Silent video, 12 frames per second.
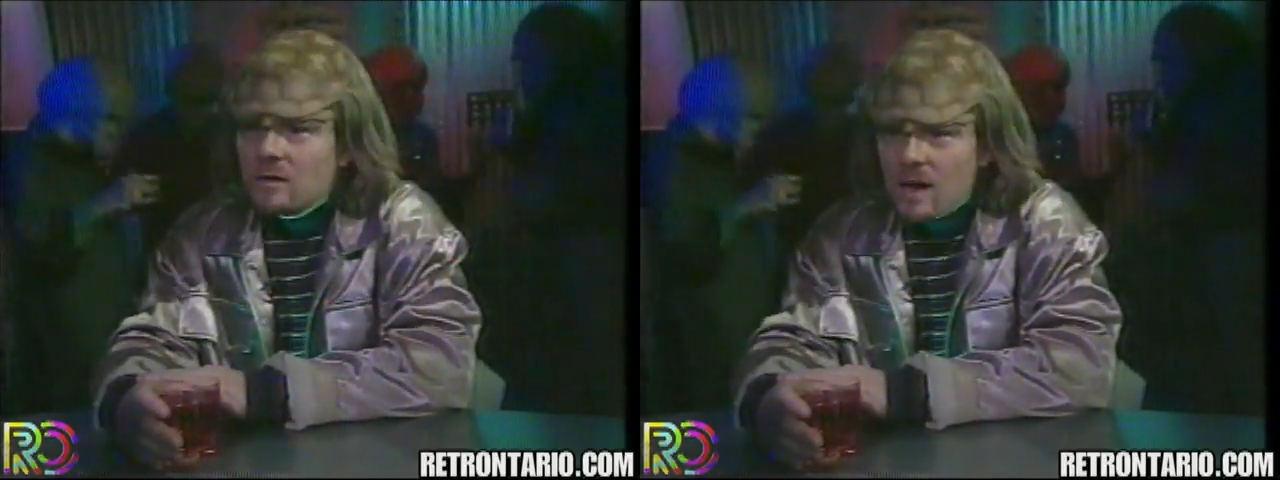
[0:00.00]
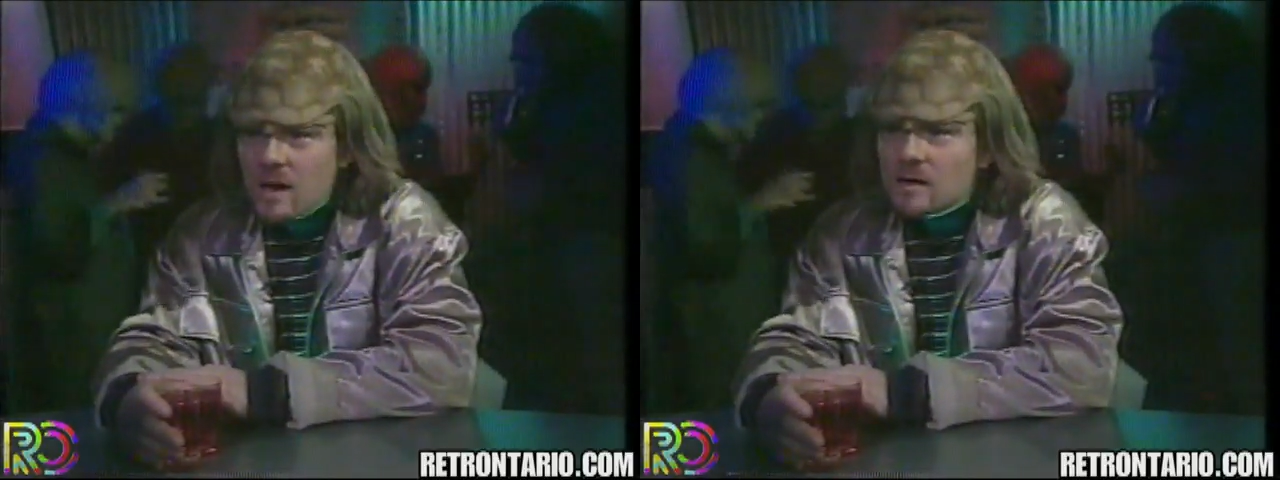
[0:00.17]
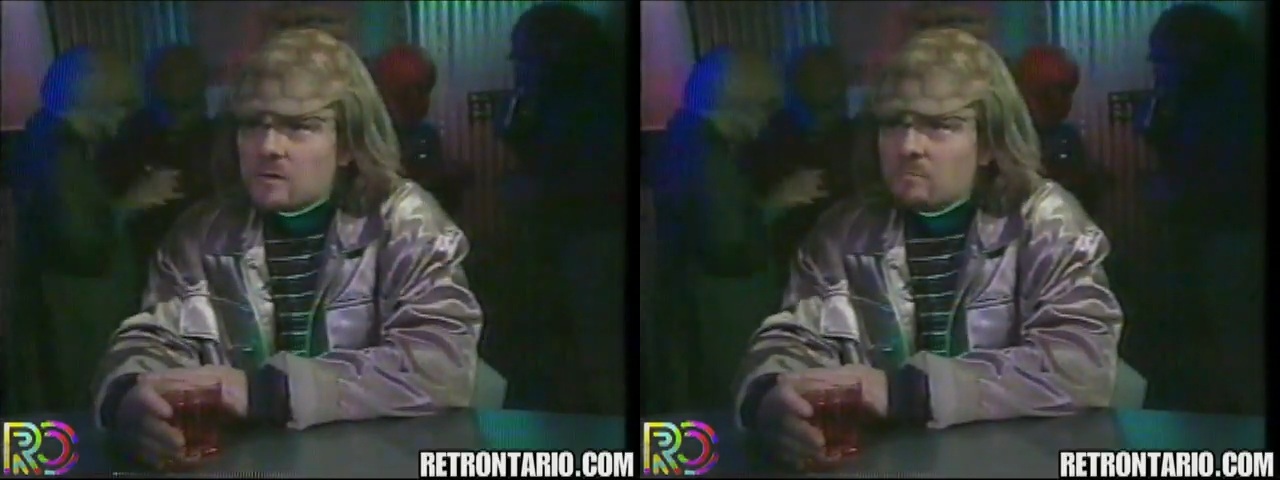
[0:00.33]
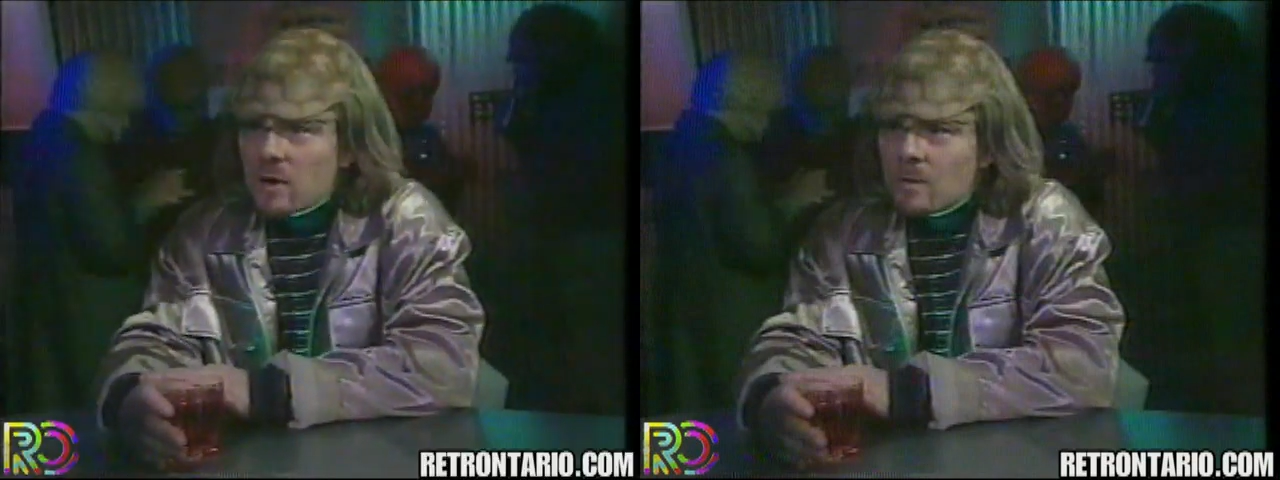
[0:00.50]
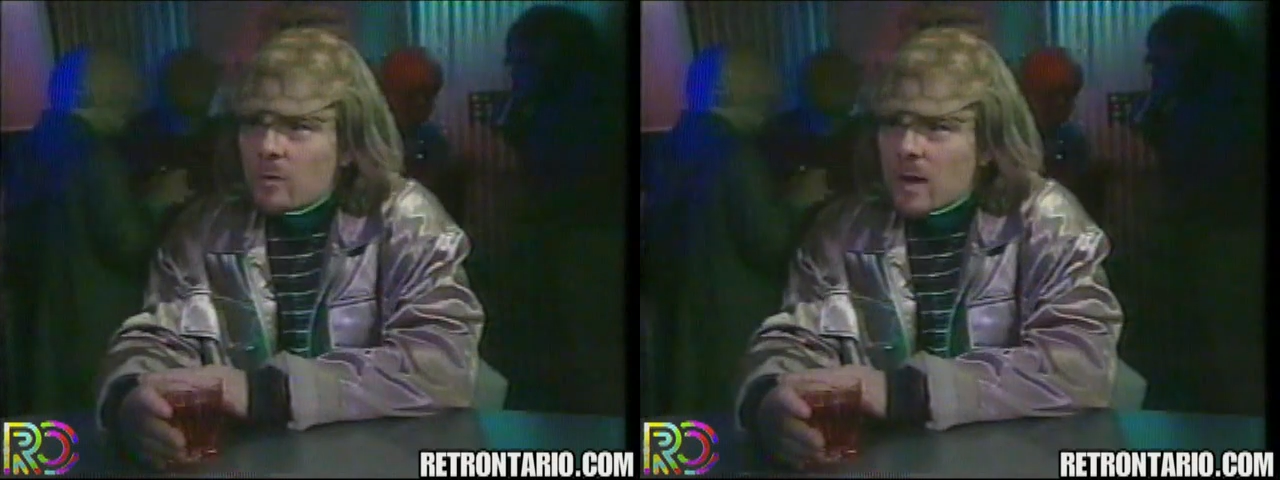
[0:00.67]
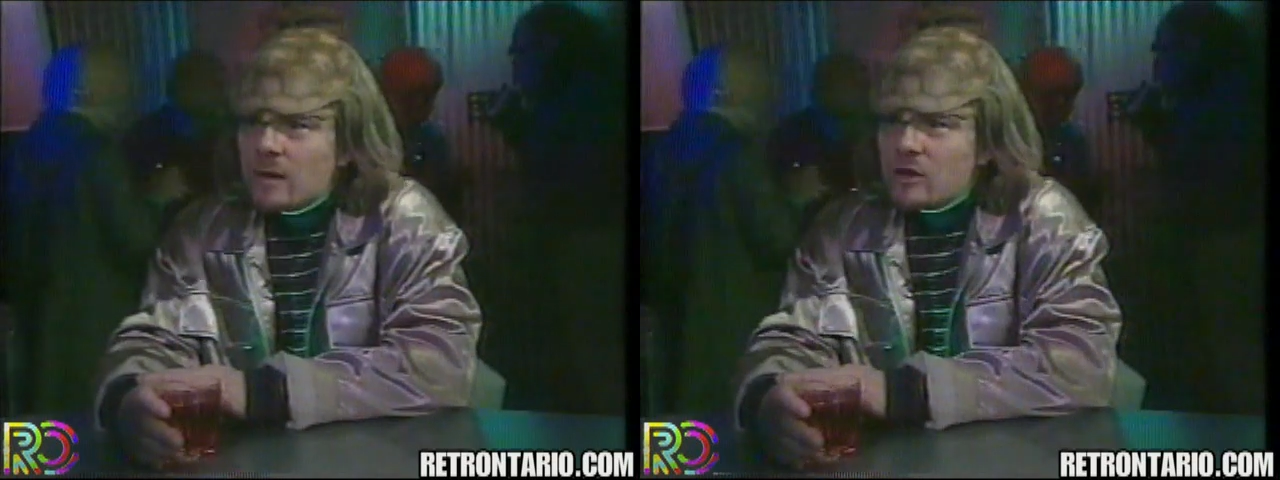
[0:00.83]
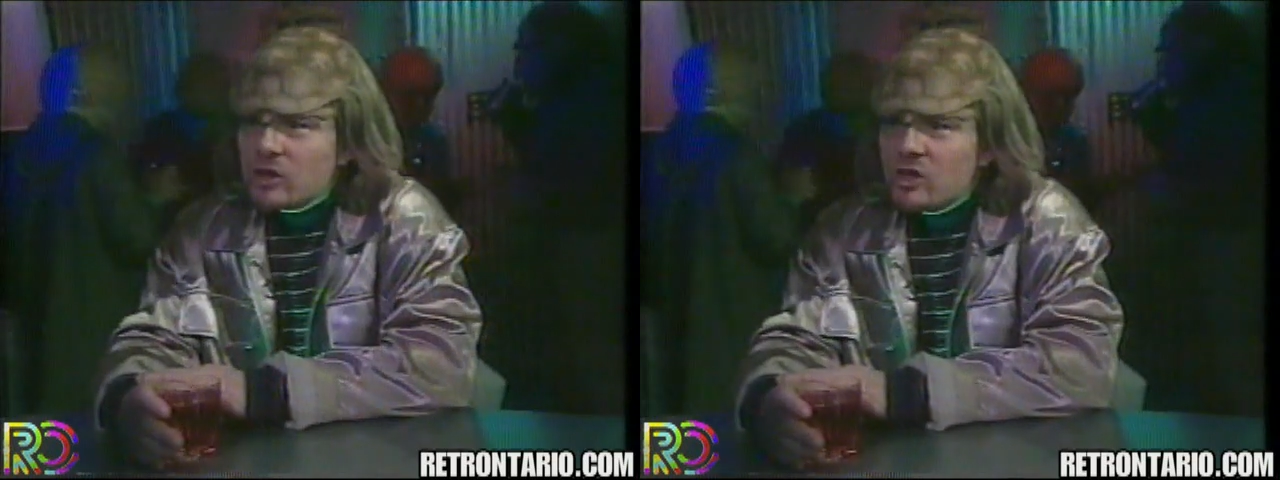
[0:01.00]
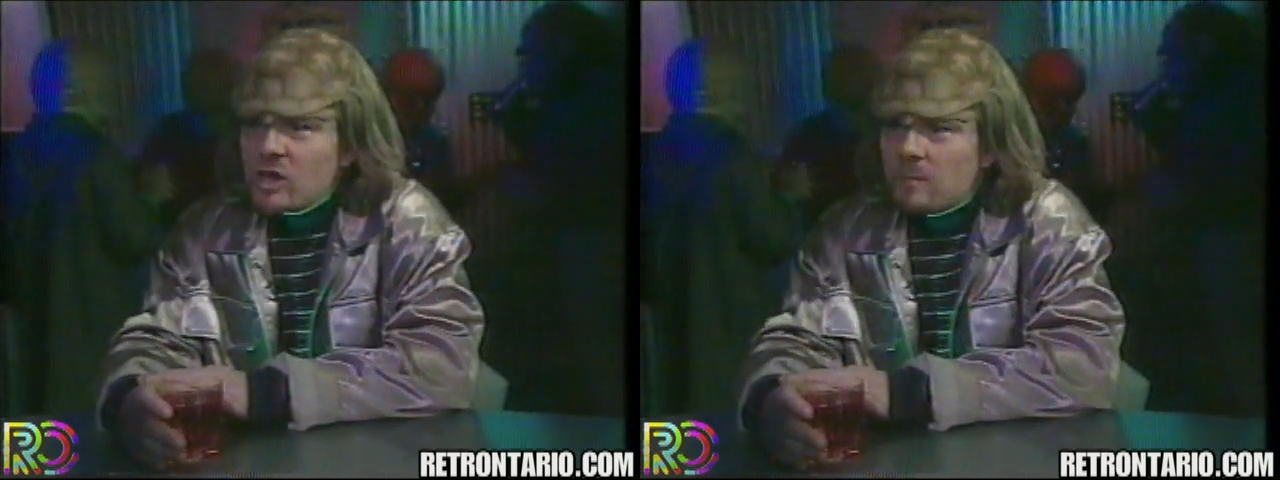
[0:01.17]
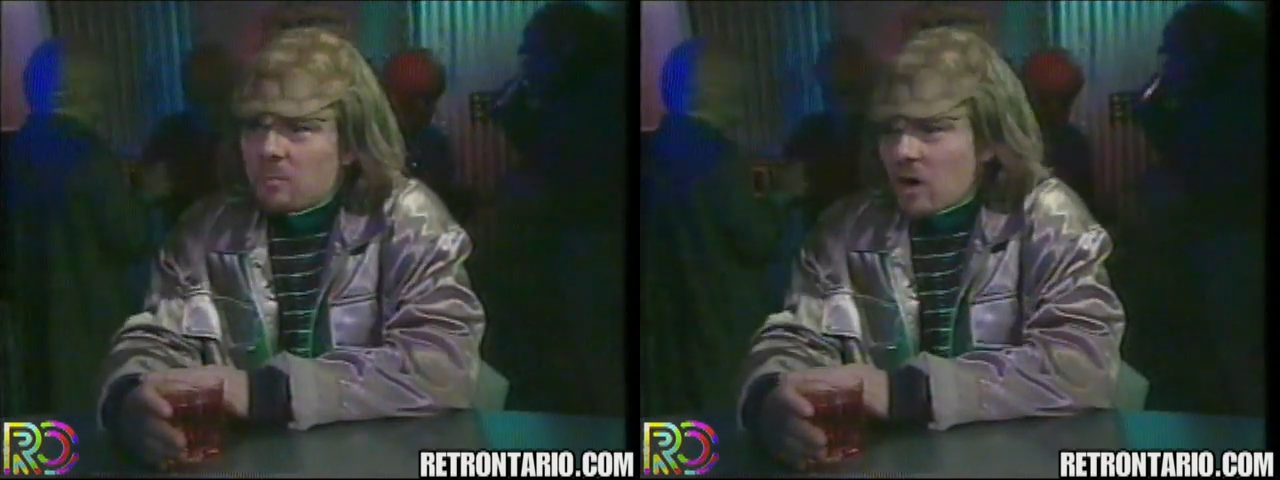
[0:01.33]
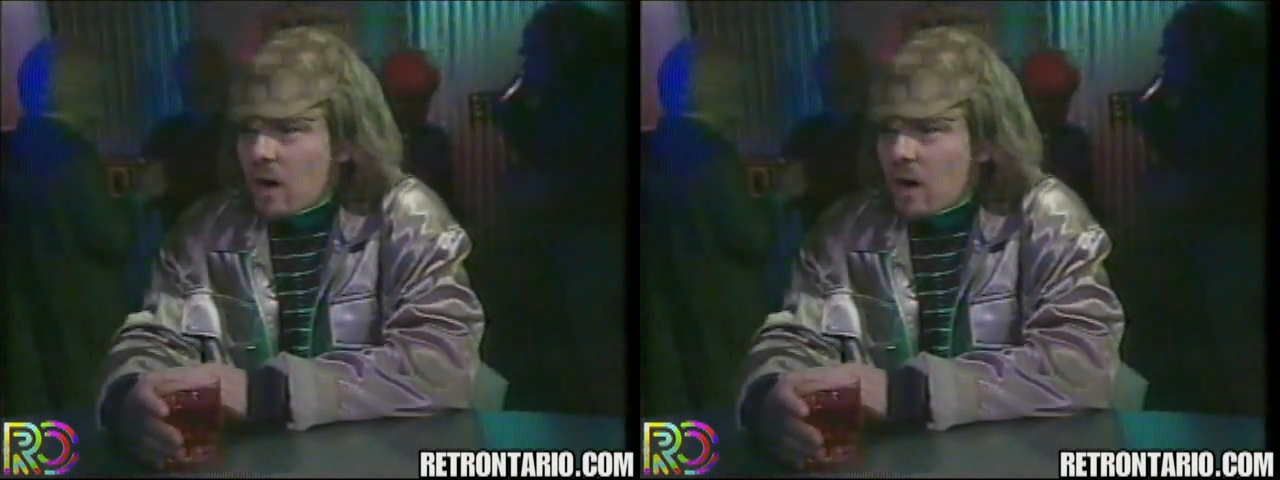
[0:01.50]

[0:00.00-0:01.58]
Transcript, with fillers: Yes, Barbarella's ship.